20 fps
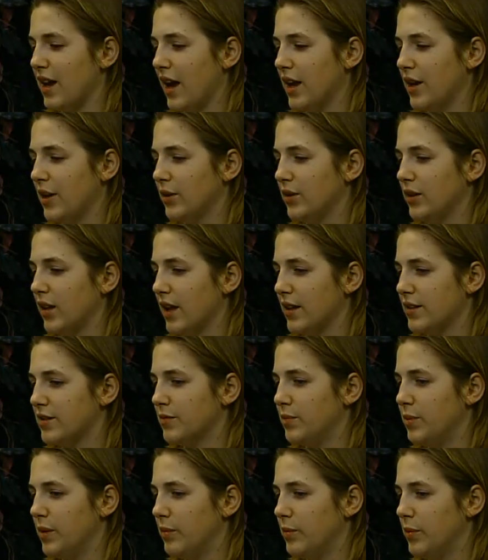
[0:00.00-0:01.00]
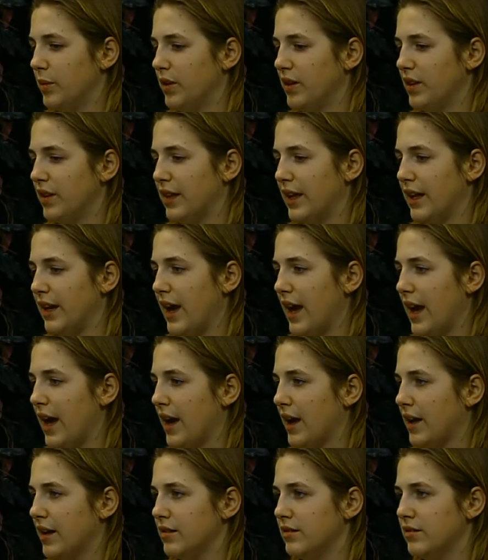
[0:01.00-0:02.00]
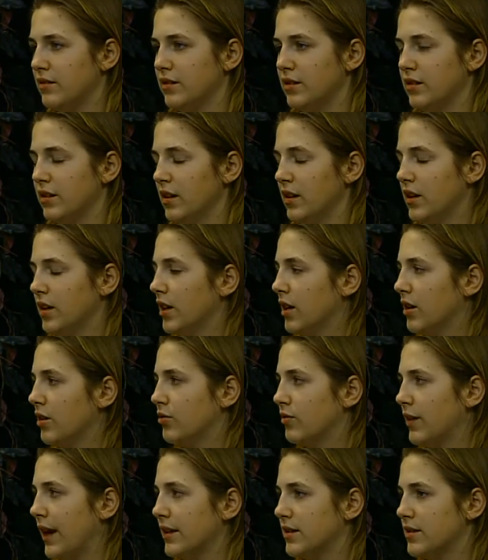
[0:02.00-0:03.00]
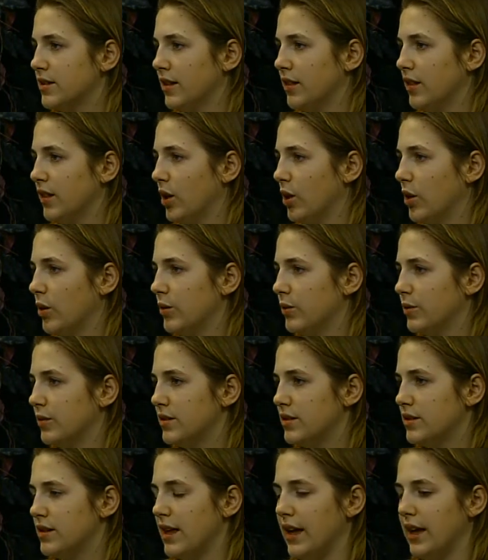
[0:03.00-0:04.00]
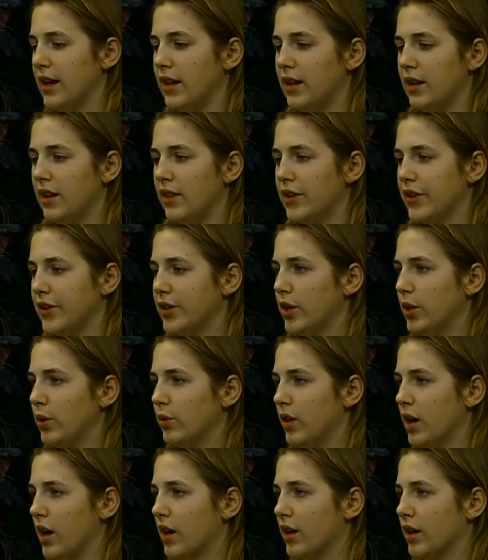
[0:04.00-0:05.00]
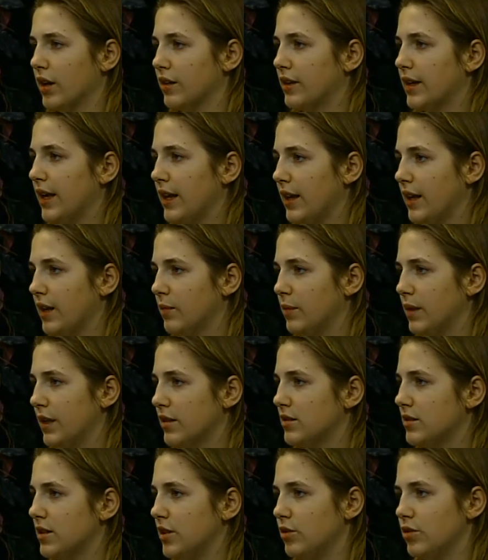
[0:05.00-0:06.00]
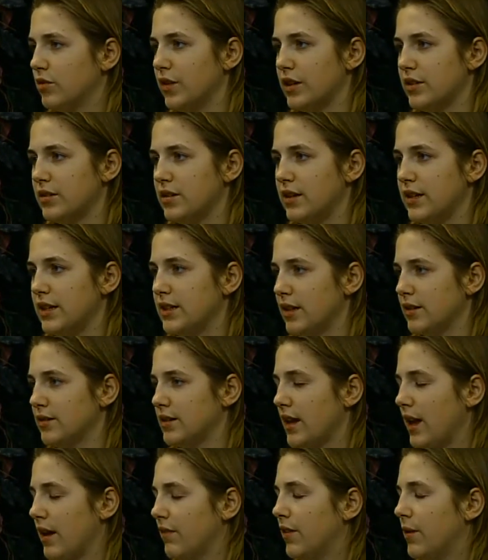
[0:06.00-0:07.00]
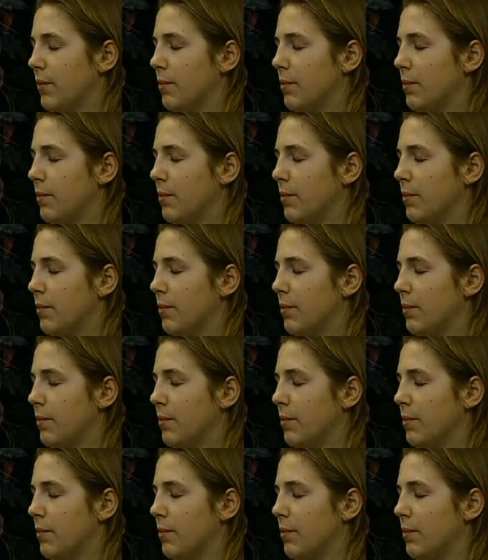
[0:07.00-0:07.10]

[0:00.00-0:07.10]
I know lots of people that had grants and loans that they're no longer getting because the university doesn't have the